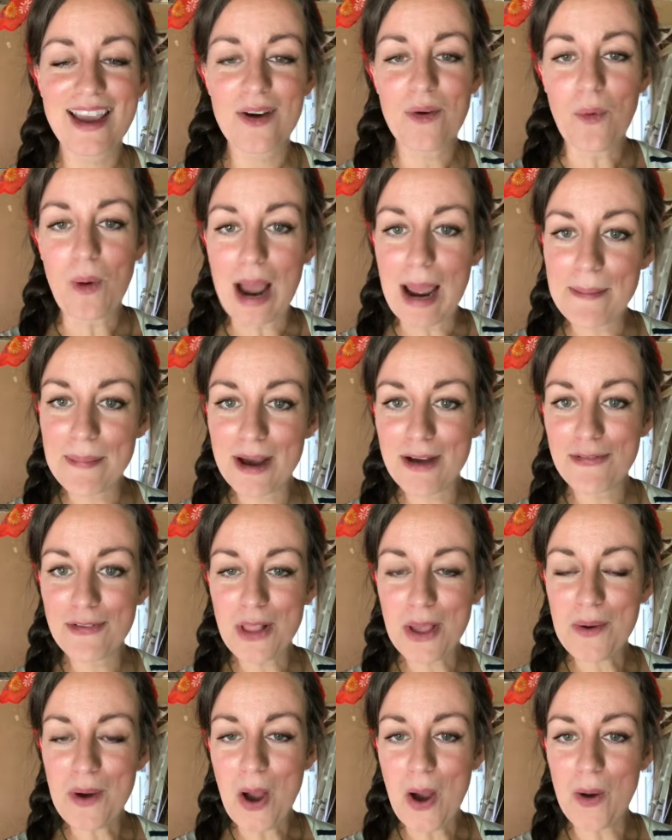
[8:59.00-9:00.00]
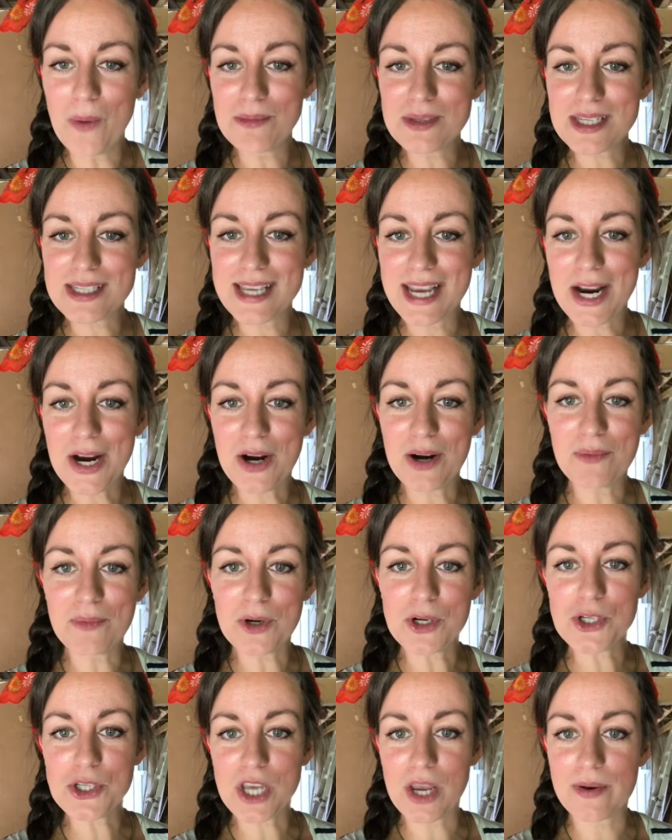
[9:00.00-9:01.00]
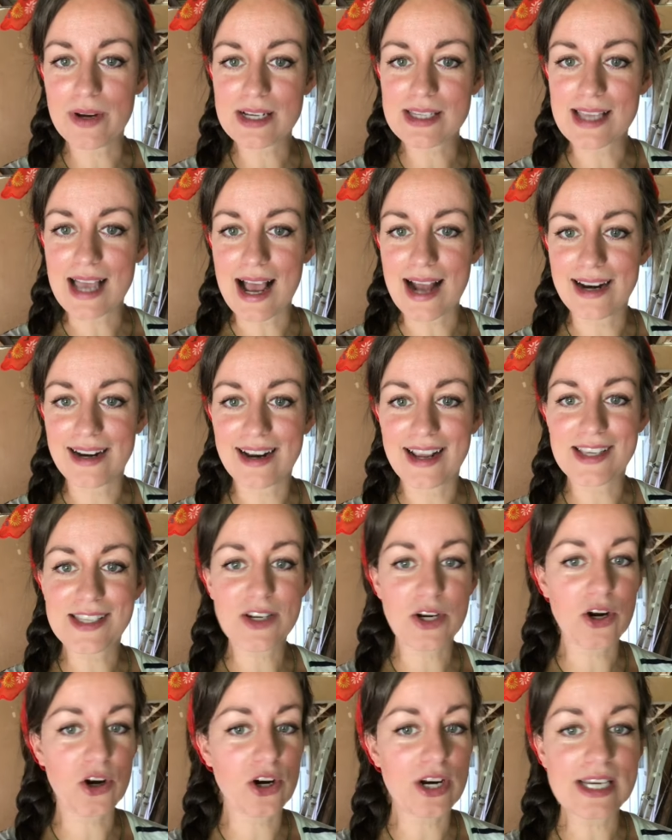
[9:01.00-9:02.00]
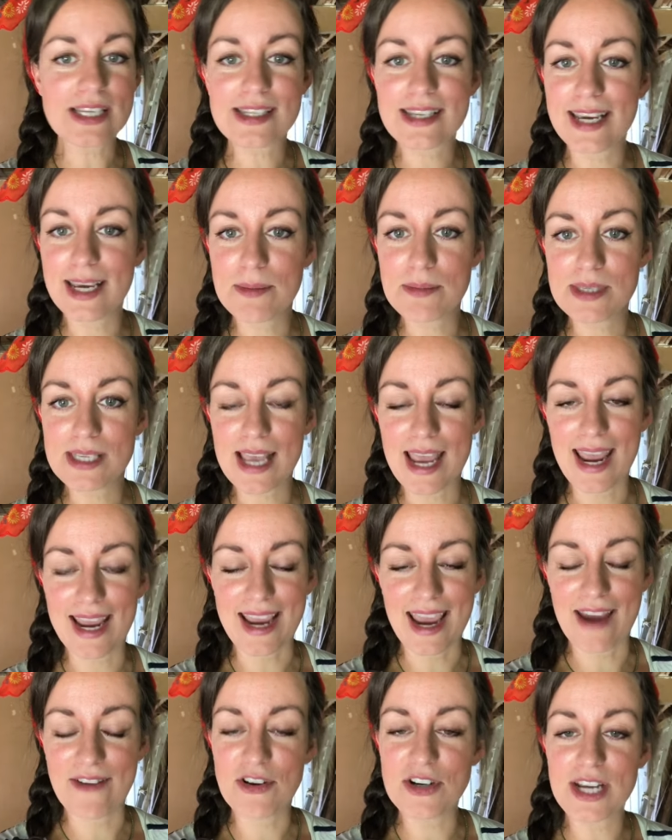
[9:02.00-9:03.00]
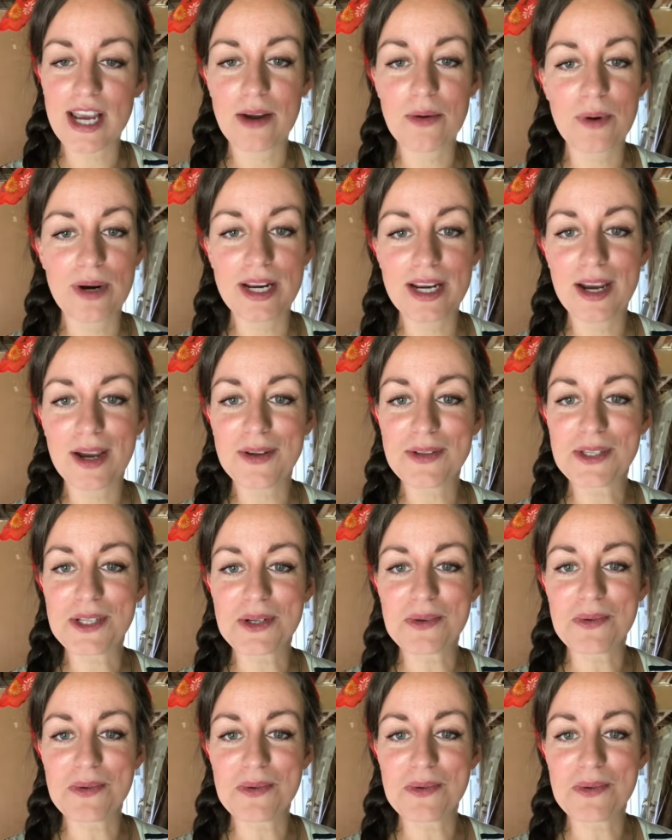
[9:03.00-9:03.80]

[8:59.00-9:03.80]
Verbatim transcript: White Buffalo Homes is here and we're so excited. As Chris keeps saying every day when he goes to